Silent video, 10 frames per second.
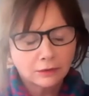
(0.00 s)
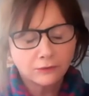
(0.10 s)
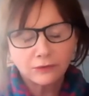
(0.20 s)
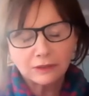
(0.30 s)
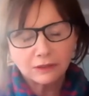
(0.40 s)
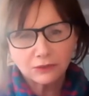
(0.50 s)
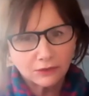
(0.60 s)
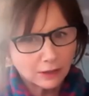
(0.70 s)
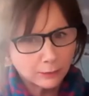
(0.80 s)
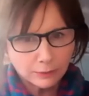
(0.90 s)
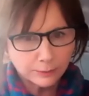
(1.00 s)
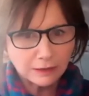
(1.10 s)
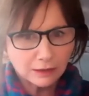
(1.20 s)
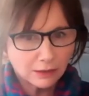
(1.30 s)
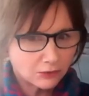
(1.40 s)
convinced they would
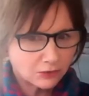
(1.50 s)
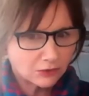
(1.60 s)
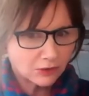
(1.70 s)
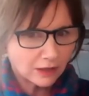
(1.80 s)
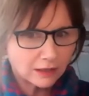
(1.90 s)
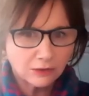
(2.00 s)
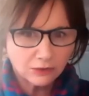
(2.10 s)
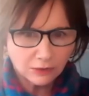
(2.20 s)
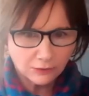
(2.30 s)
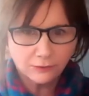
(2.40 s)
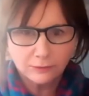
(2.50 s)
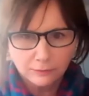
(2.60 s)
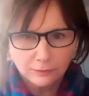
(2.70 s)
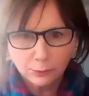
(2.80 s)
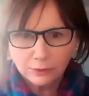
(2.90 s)
be allergic to that instead of
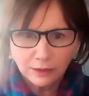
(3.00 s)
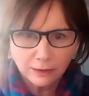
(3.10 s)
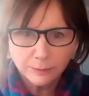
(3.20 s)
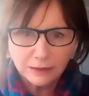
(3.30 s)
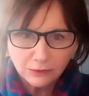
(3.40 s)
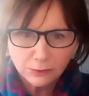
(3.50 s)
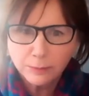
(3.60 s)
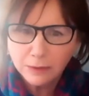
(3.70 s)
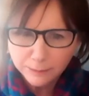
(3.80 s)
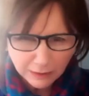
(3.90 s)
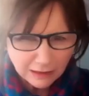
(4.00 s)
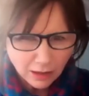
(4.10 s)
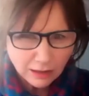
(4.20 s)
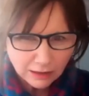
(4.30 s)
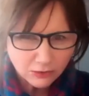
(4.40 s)
all the other bits. But
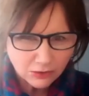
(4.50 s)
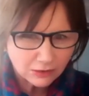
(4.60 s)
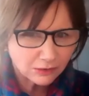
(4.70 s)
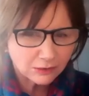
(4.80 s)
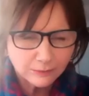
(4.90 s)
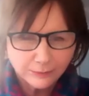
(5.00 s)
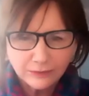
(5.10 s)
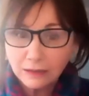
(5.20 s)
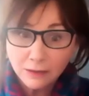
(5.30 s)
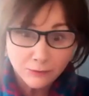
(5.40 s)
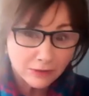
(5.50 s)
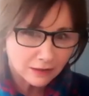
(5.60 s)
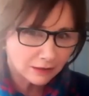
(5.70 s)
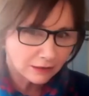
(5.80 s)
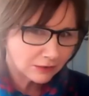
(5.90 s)
peanut allergies in
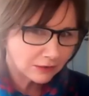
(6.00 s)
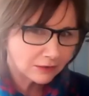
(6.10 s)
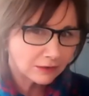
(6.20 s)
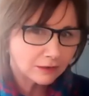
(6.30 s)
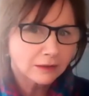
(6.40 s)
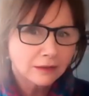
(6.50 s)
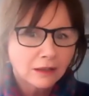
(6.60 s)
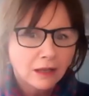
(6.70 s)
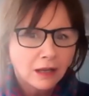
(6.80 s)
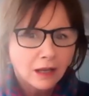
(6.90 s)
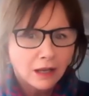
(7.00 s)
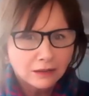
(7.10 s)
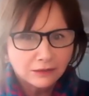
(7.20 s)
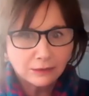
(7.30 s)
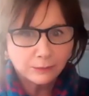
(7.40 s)
everything, isn't it?
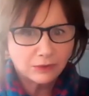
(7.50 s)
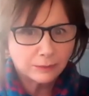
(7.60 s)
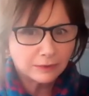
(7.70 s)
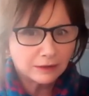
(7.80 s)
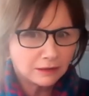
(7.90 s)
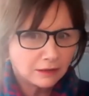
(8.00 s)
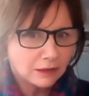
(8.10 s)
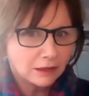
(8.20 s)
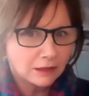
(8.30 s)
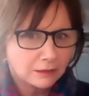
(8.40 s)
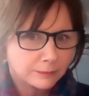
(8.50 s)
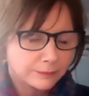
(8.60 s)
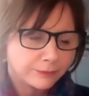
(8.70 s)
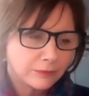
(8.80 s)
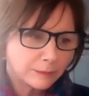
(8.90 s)
Seems to be um,
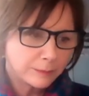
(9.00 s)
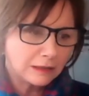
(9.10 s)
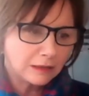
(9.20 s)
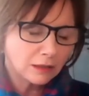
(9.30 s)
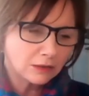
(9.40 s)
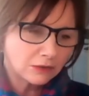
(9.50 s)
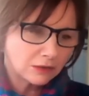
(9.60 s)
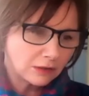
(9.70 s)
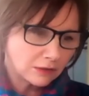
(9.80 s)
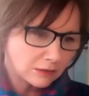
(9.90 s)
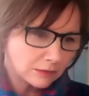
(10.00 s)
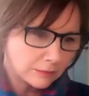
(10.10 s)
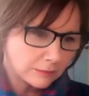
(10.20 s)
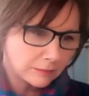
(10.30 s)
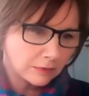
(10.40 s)
the peanuts and the uh,
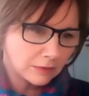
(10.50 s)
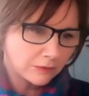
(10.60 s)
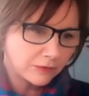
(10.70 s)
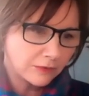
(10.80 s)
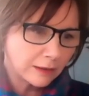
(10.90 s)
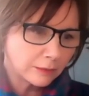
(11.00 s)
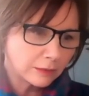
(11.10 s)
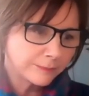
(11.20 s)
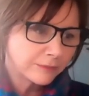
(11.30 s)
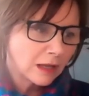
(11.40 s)
flour.